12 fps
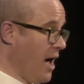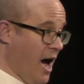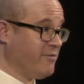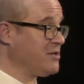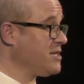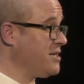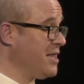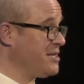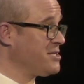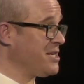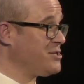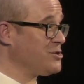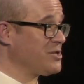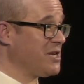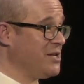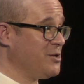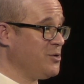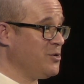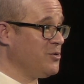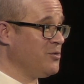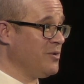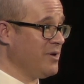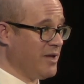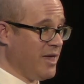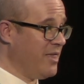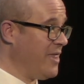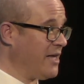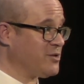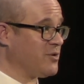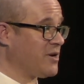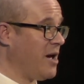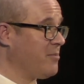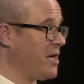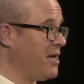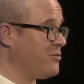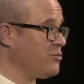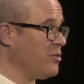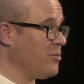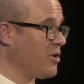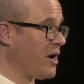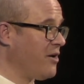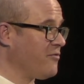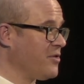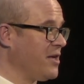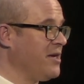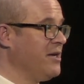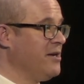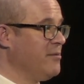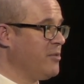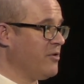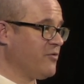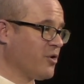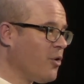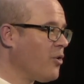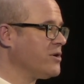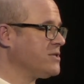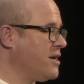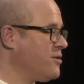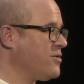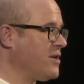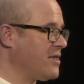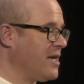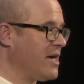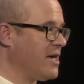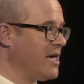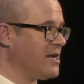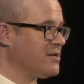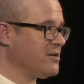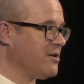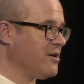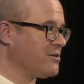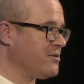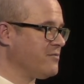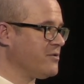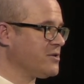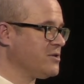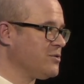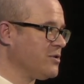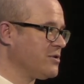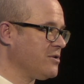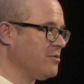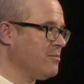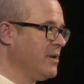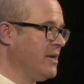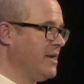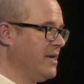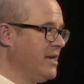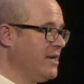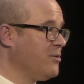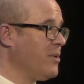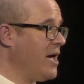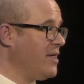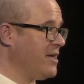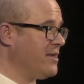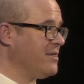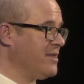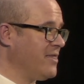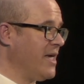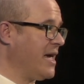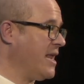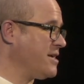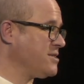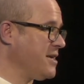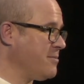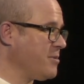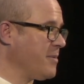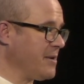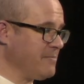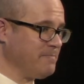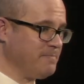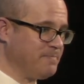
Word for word: Obviously, legislatures can do that sort of complicated rule more carefully, but for courts, I don't think they can get into long-term versus short-term in a way that they can actually implement.